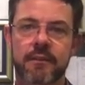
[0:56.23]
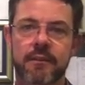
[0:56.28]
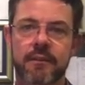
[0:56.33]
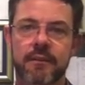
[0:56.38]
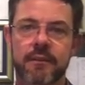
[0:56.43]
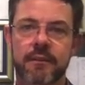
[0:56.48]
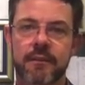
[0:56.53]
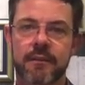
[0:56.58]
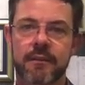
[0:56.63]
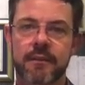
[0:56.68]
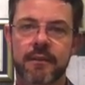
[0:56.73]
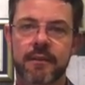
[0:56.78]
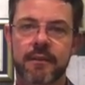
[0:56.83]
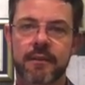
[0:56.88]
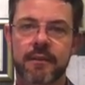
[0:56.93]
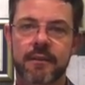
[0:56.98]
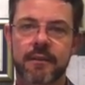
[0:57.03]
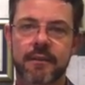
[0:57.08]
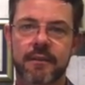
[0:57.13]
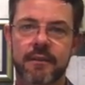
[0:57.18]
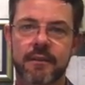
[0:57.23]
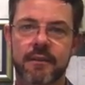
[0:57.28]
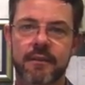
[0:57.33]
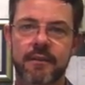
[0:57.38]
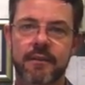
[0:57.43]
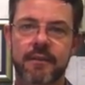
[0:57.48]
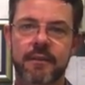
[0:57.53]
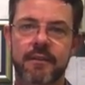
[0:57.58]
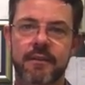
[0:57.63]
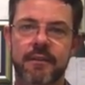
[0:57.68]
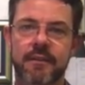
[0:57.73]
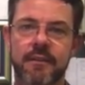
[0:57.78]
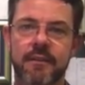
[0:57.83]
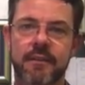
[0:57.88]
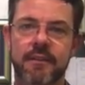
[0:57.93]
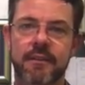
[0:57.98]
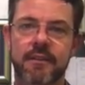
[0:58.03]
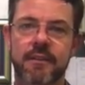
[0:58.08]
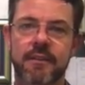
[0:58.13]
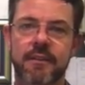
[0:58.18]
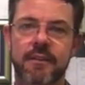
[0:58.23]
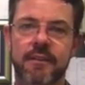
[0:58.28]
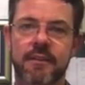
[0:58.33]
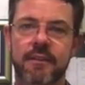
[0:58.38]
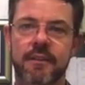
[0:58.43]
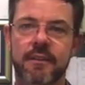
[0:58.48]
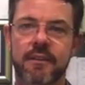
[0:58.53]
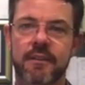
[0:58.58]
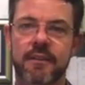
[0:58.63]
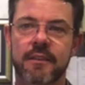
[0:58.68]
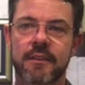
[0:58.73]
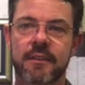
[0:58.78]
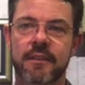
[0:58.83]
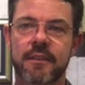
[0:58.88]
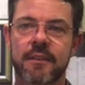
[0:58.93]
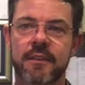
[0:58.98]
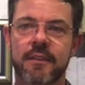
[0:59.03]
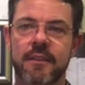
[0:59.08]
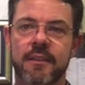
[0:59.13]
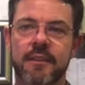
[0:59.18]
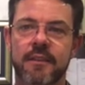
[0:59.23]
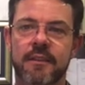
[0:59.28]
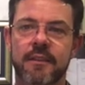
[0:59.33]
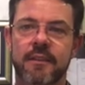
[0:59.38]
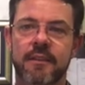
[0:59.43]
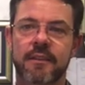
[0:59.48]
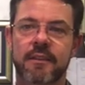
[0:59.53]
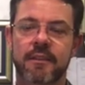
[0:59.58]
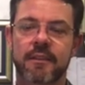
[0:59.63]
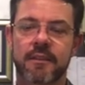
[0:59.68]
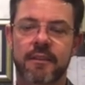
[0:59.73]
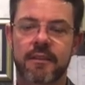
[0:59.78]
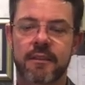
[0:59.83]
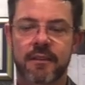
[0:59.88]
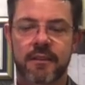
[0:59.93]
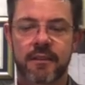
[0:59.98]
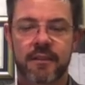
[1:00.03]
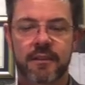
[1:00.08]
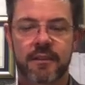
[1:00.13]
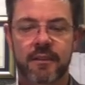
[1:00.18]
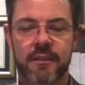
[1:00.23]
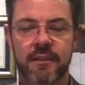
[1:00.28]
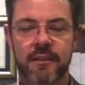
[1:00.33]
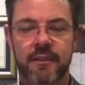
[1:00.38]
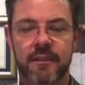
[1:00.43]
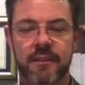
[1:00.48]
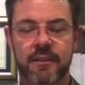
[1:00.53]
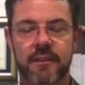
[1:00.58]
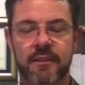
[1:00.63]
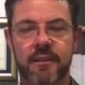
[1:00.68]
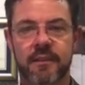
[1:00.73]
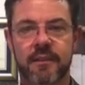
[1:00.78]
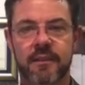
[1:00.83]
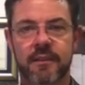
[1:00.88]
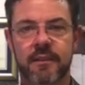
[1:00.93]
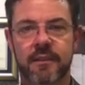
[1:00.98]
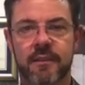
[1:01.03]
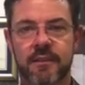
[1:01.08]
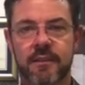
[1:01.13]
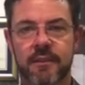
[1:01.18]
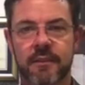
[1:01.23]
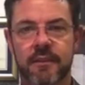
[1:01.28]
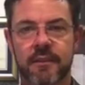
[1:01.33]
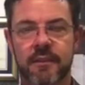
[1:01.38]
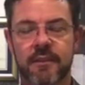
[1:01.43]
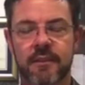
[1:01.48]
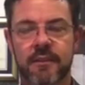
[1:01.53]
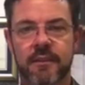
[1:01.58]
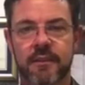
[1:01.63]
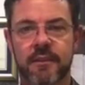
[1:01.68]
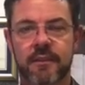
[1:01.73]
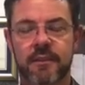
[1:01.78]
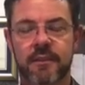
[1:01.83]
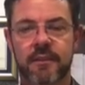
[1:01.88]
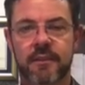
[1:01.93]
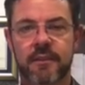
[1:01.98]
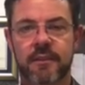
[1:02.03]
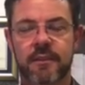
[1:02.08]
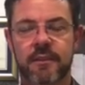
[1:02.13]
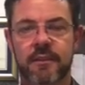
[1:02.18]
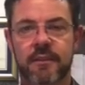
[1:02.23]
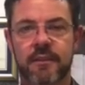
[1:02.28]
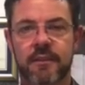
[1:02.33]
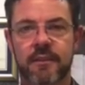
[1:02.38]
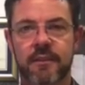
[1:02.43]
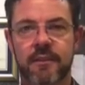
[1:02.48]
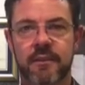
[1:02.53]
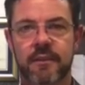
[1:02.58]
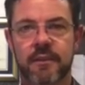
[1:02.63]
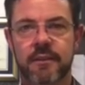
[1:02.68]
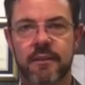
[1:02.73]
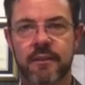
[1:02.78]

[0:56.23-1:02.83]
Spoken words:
(silent)